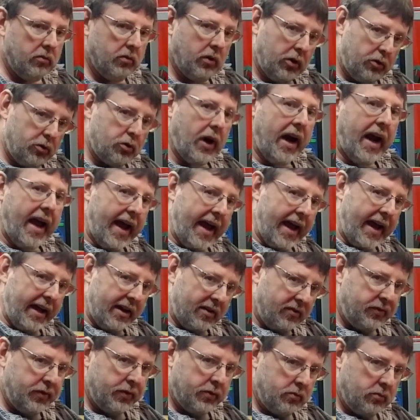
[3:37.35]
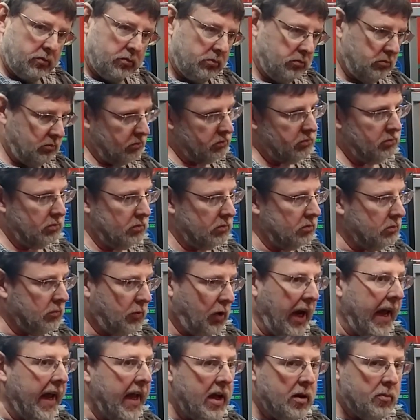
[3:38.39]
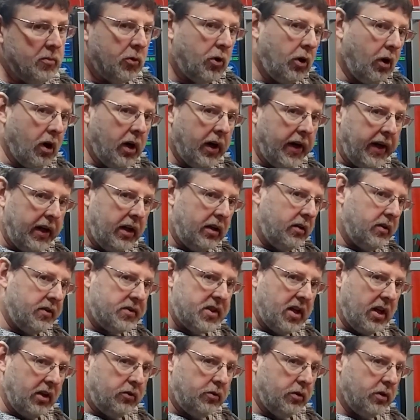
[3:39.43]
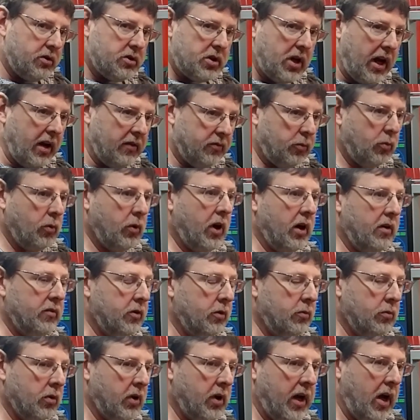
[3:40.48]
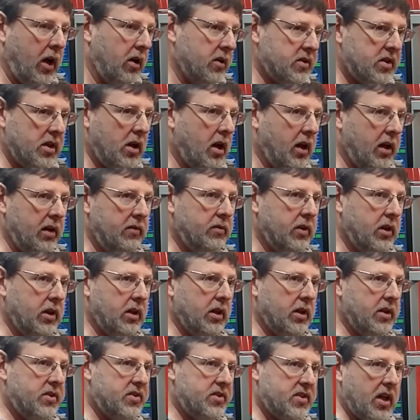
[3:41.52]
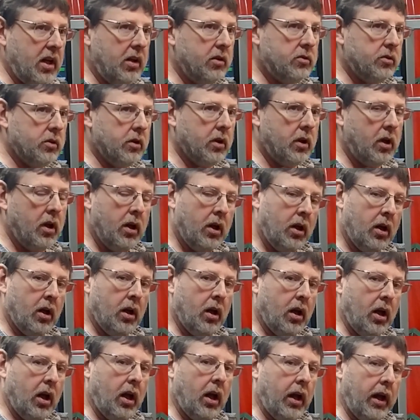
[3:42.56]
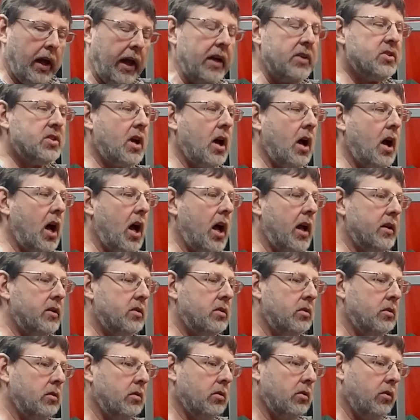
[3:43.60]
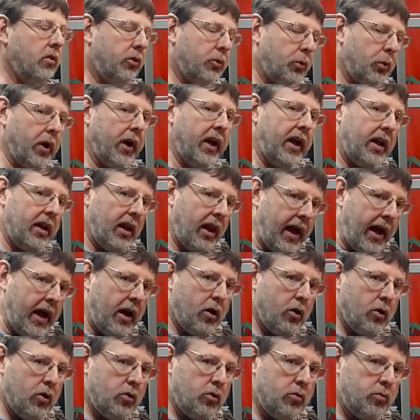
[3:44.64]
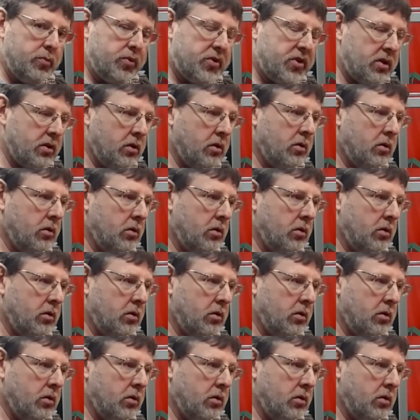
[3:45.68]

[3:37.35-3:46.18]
drive, cam, crank, eccentric shaft, whatever you want to call it. It's not even an eccentric. It's got 3 lobes,